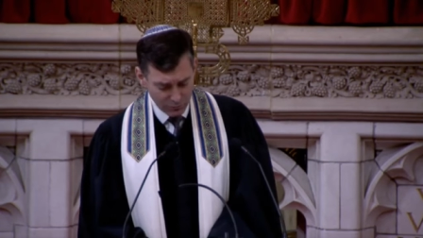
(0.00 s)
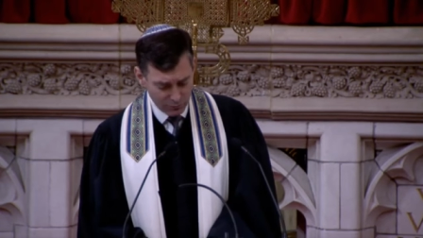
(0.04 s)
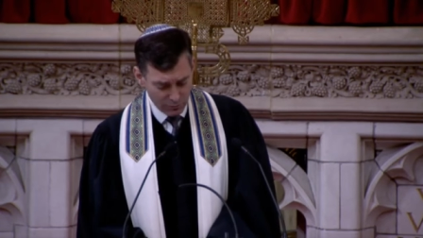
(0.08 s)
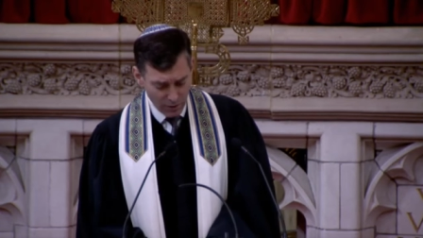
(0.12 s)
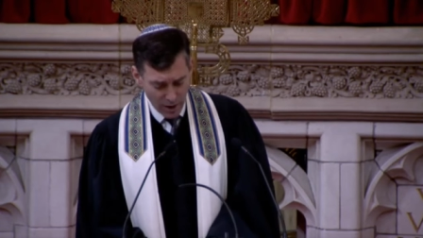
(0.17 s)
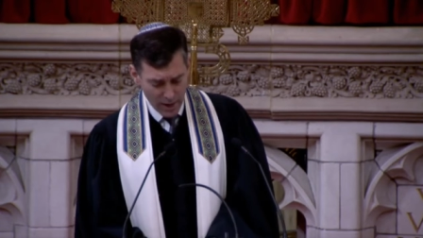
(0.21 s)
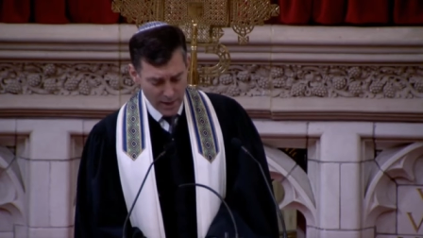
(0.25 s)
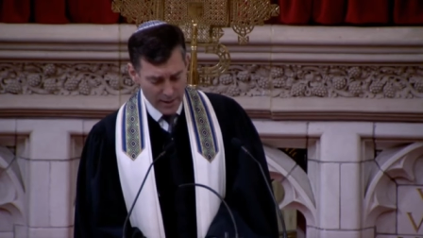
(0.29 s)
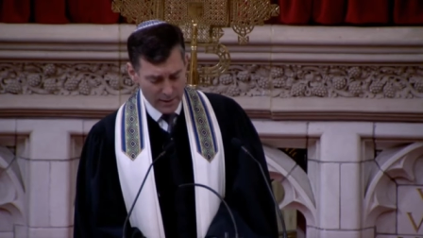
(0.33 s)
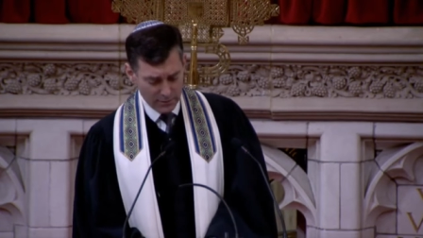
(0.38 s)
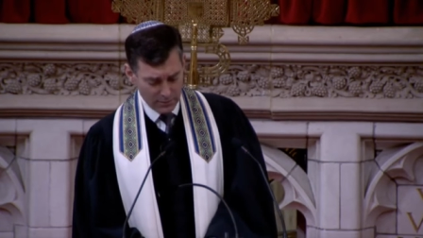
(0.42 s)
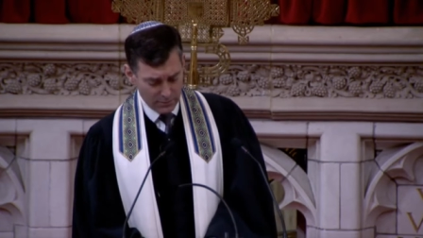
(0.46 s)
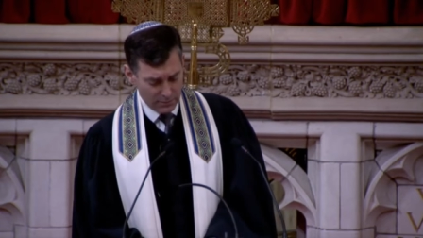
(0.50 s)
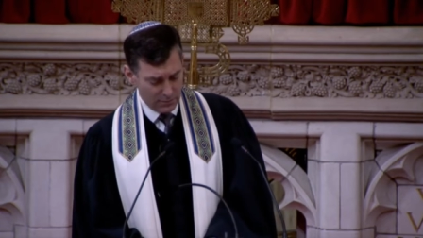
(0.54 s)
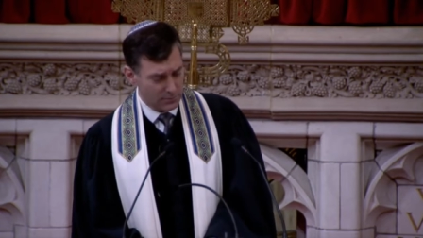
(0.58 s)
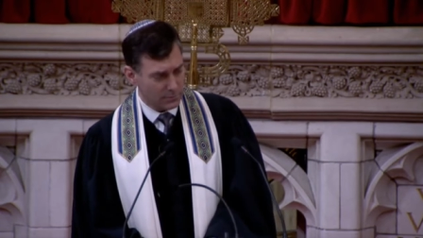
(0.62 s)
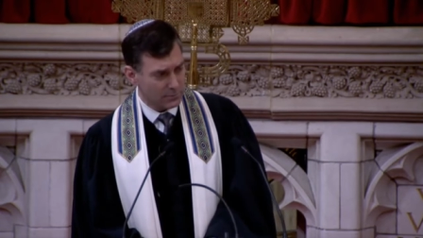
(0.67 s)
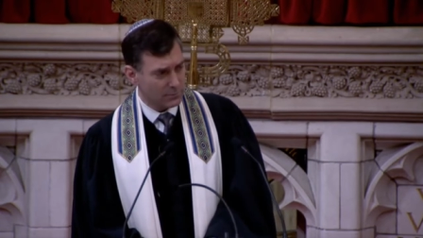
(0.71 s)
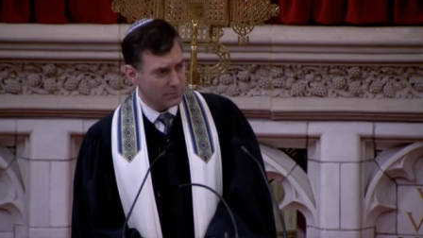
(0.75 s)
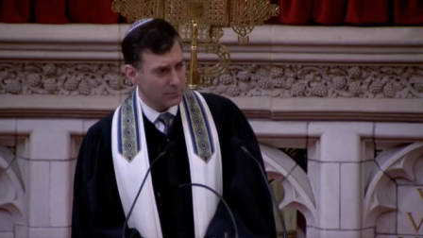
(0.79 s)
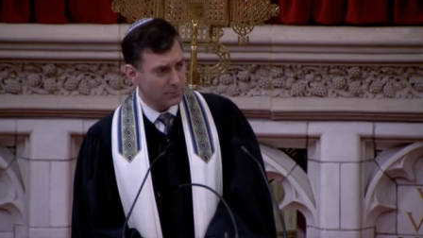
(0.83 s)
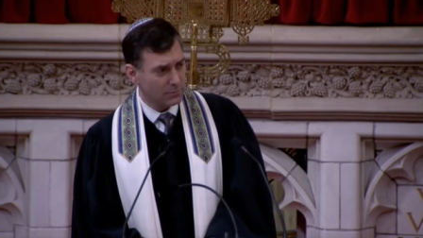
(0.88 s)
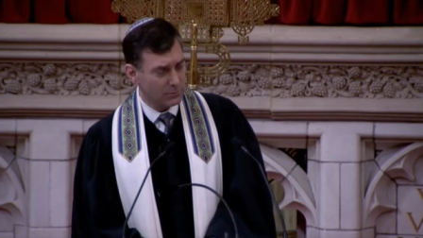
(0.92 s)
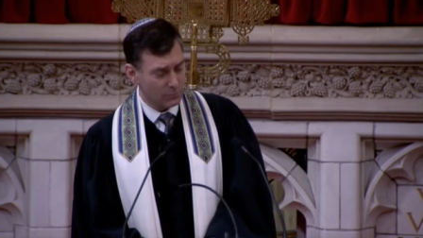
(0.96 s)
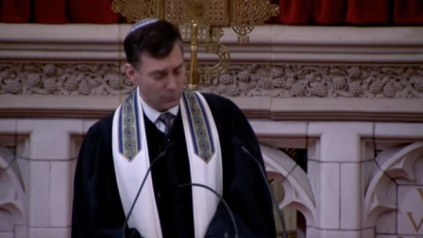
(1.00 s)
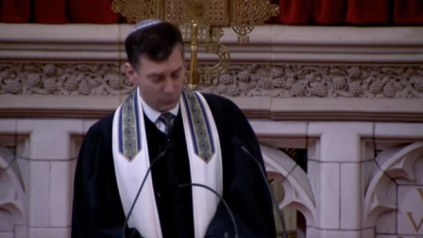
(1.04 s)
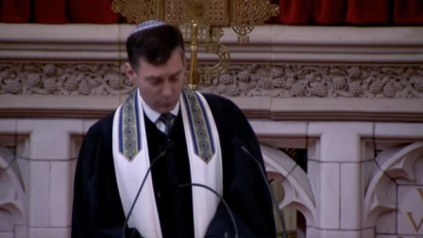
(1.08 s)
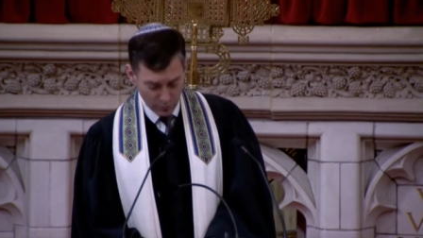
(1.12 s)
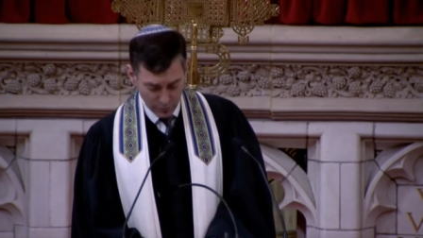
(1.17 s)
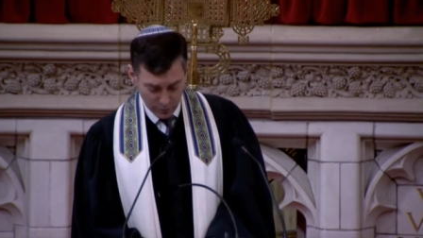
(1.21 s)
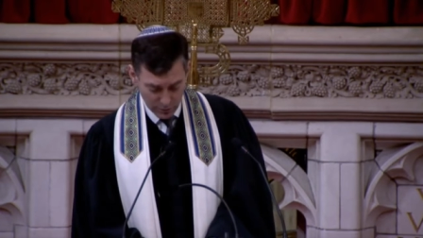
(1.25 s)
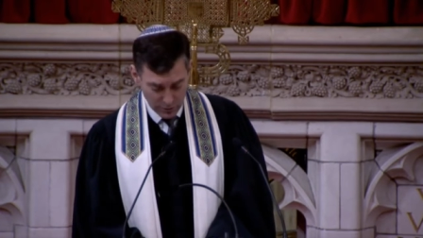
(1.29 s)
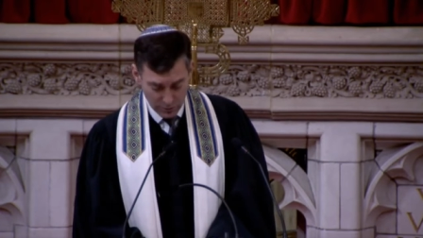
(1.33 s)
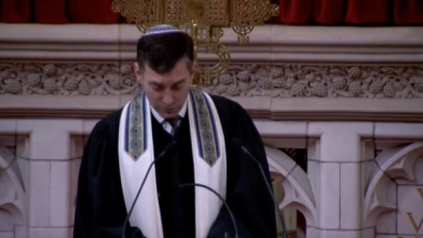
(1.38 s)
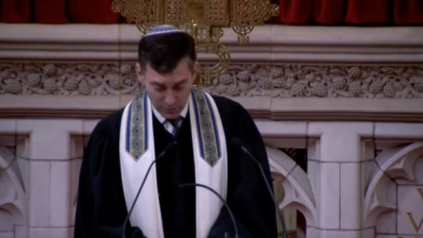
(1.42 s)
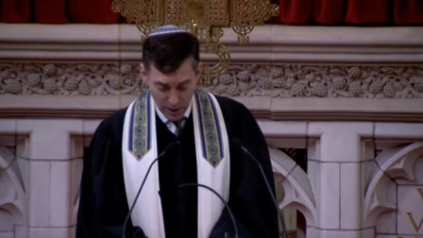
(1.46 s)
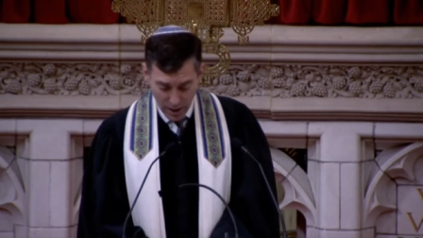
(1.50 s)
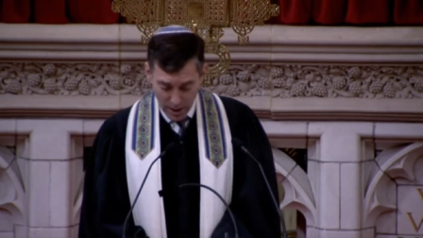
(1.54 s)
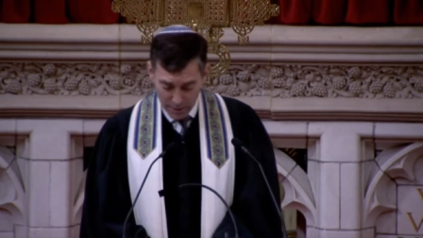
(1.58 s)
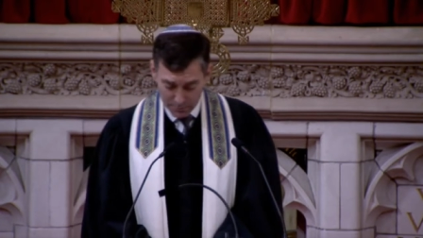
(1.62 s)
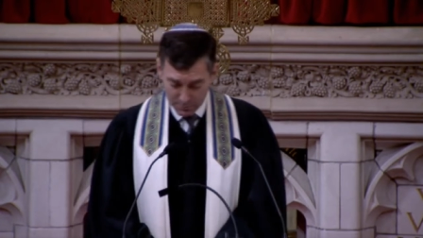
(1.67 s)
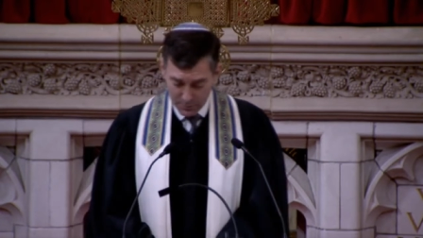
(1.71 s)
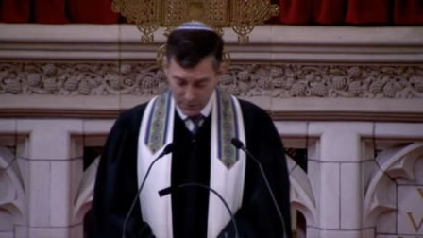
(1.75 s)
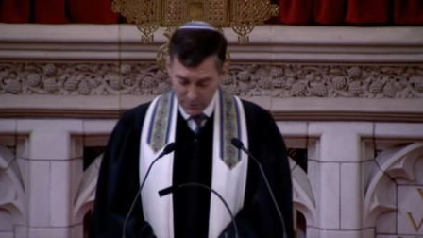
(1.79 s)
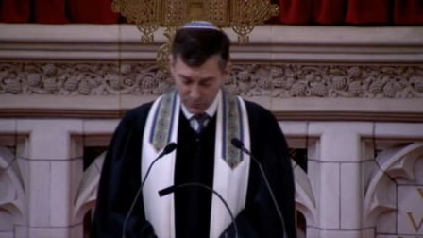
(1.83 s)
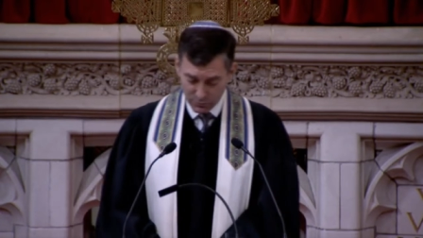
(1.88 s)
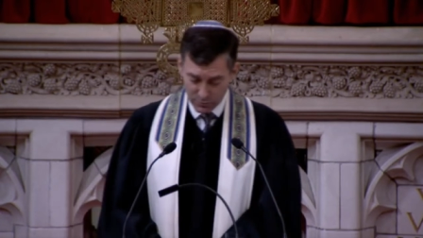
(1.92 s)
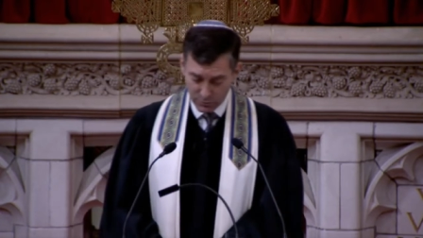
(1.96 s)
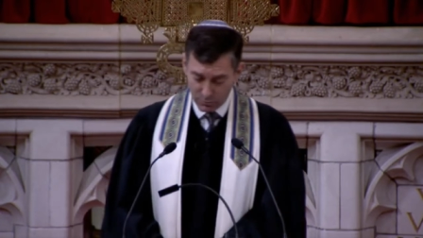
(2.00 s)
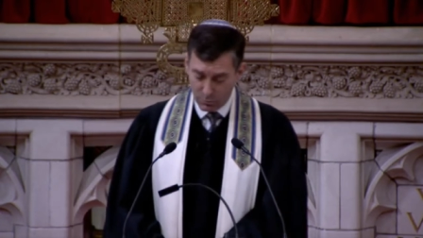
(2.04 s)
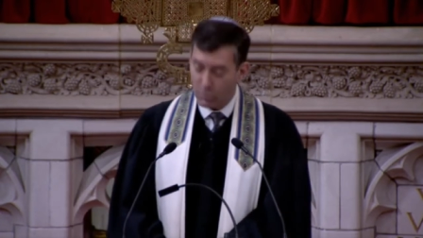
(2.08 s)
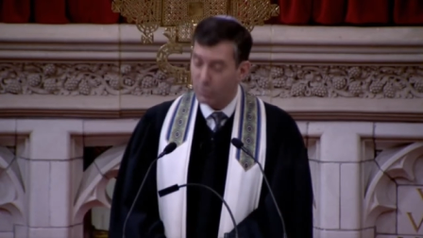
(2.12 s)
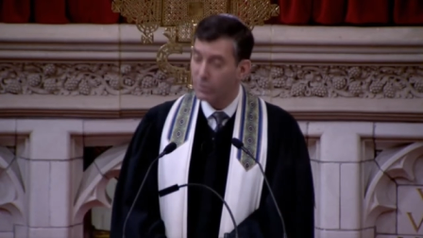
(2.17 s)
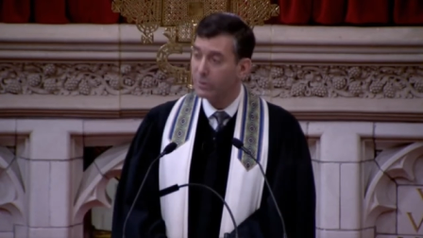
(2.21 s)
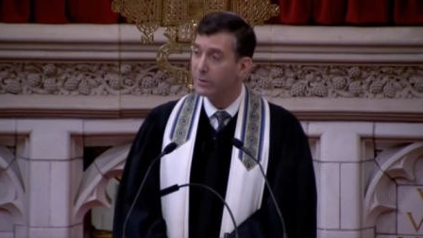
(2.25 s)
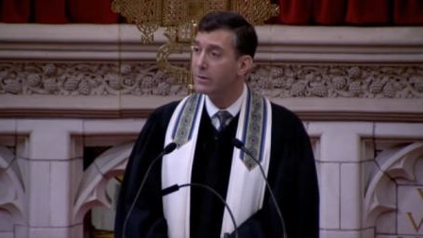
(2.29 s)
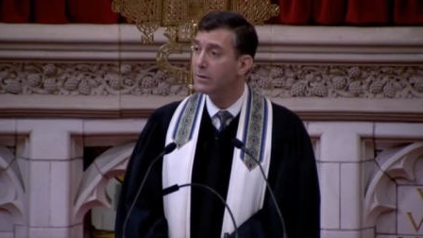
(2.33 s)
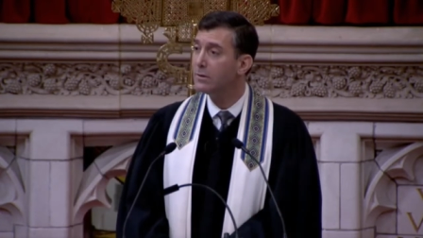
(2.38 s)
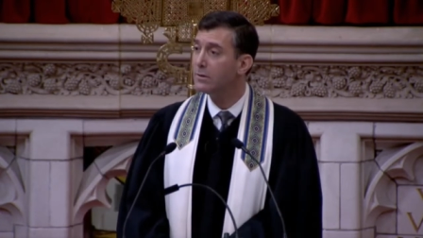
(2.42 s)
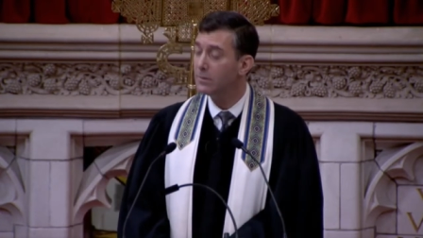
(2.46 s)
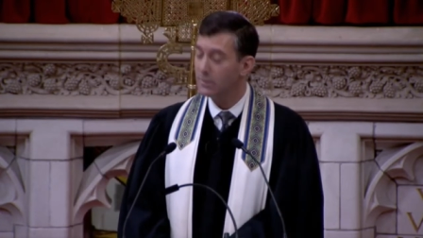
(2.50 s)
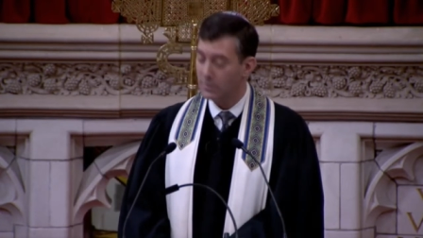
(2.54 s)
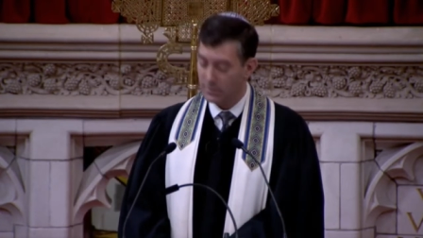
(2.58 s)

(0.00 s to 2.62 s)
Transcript: right, will you not be rewarded?